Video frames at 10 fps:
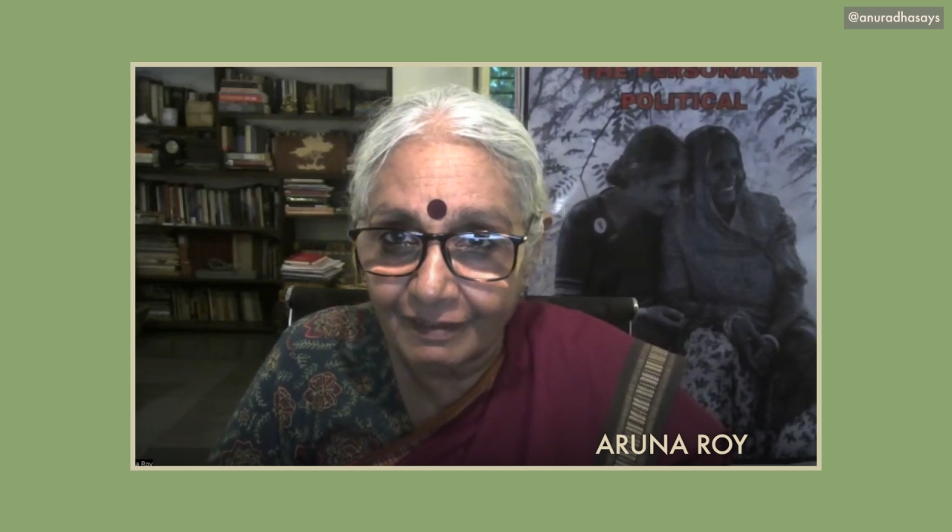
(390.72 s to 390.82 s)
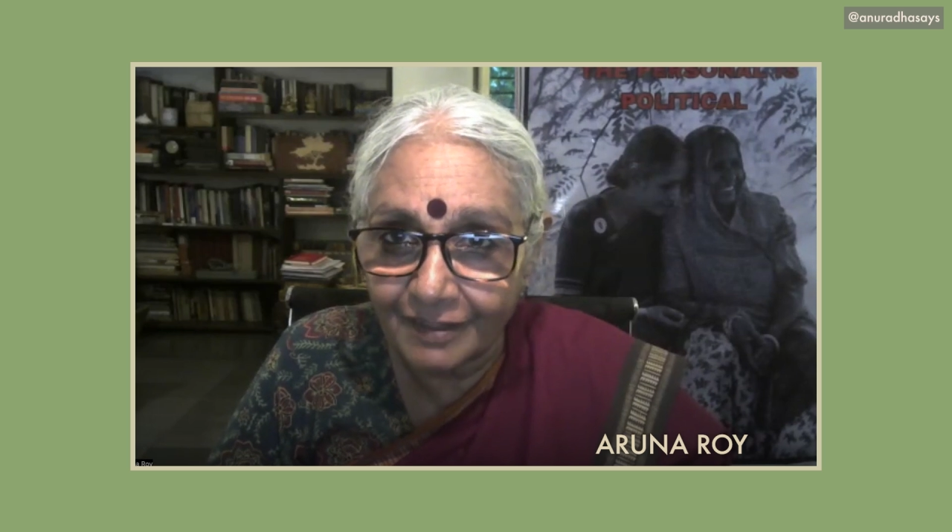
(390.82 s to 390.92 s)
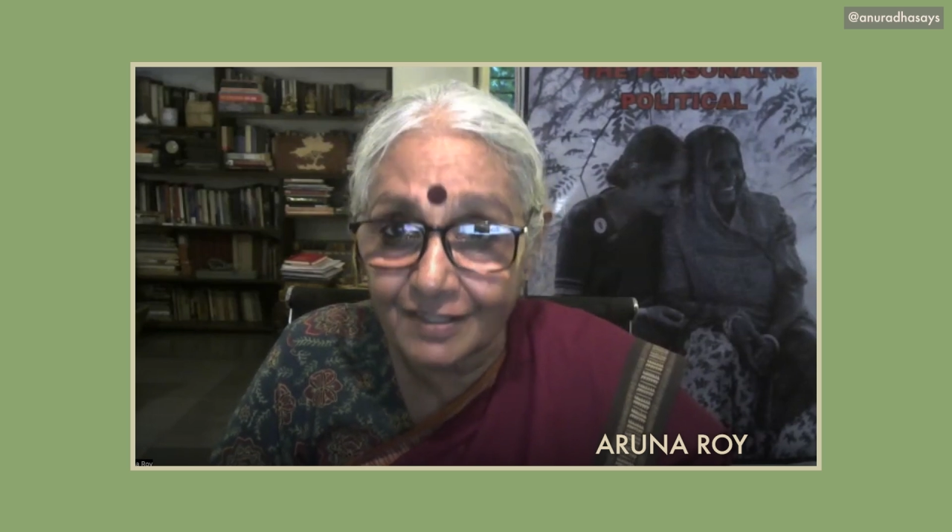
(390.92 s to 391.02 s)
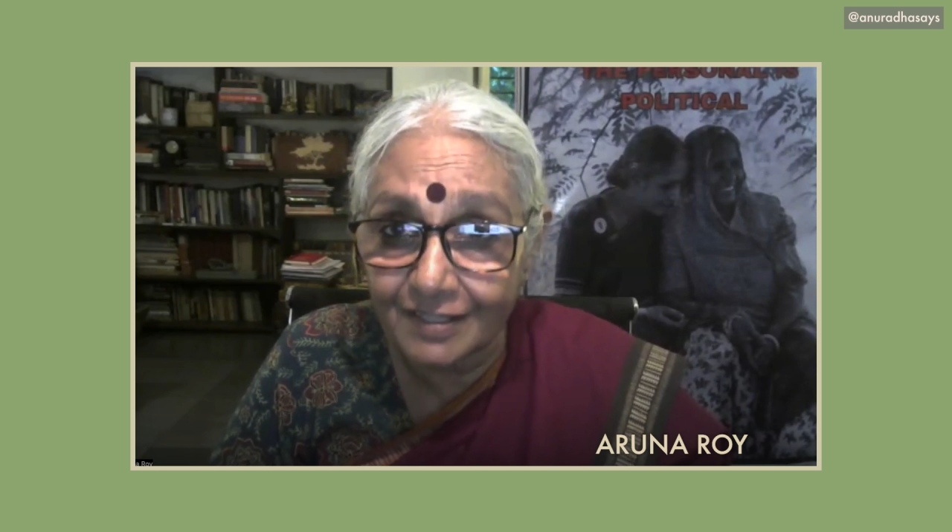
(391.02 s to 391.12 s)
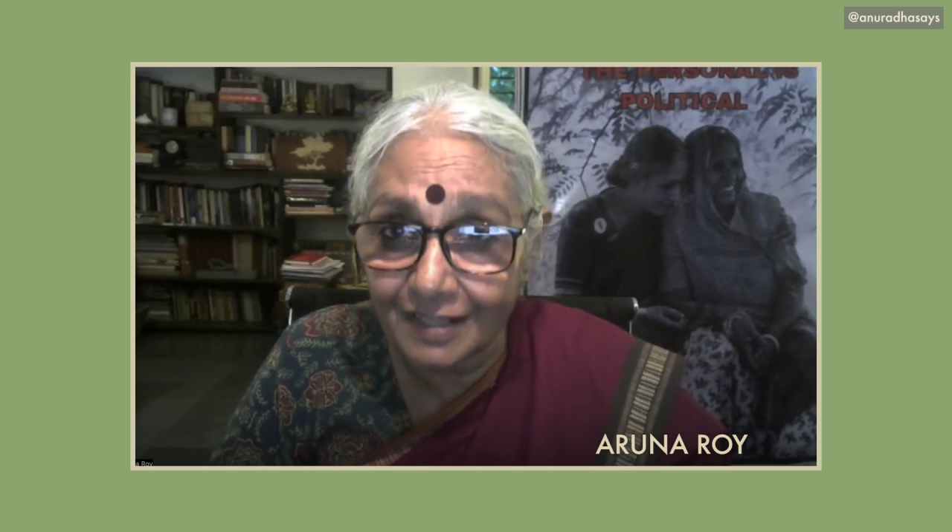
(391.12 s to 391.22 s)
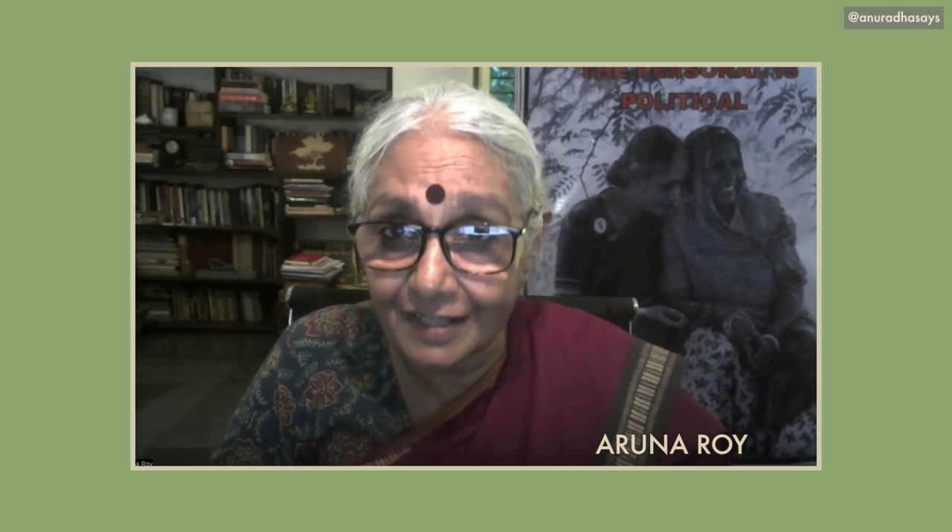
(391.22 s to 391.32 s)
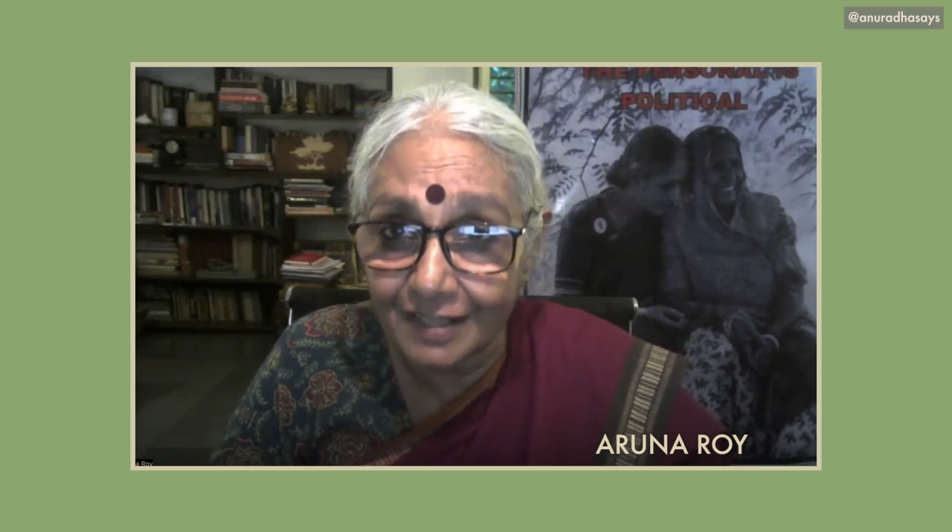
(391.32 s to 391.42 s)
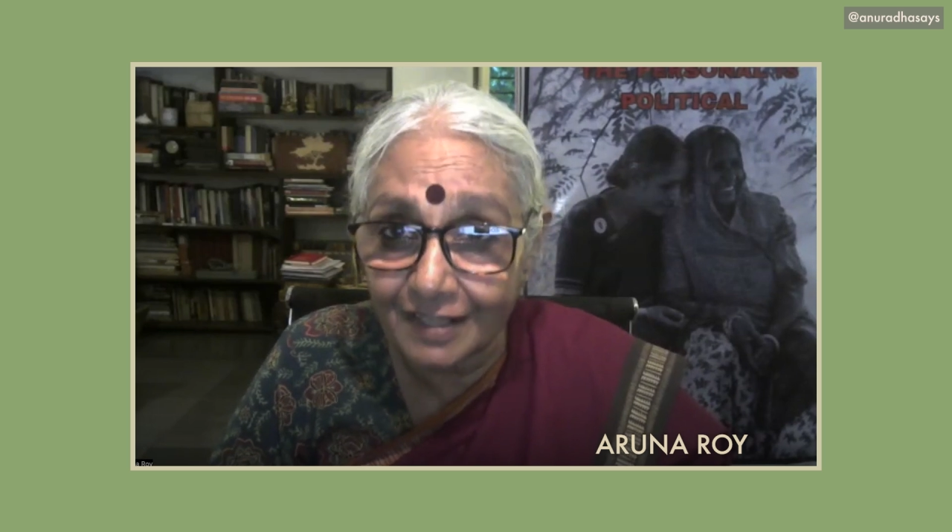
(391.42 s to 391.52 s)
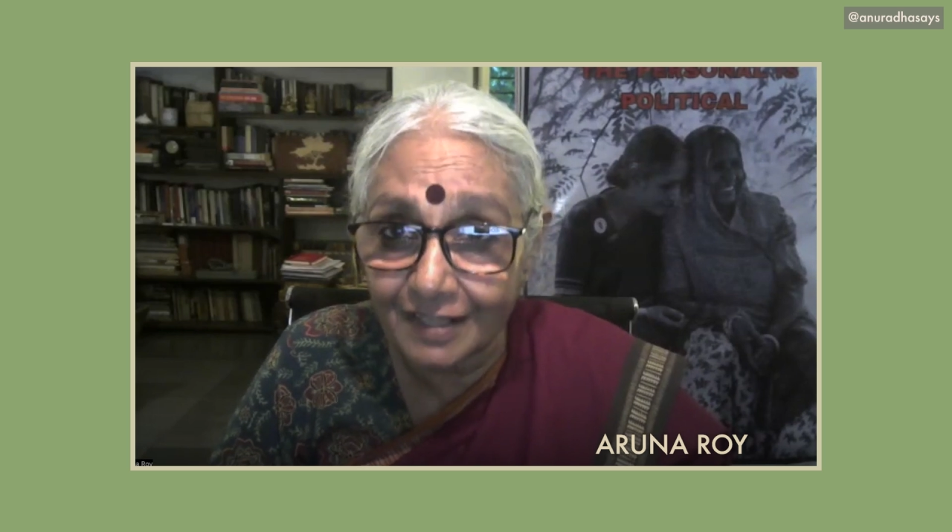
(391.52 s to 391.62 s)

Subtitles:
This kind of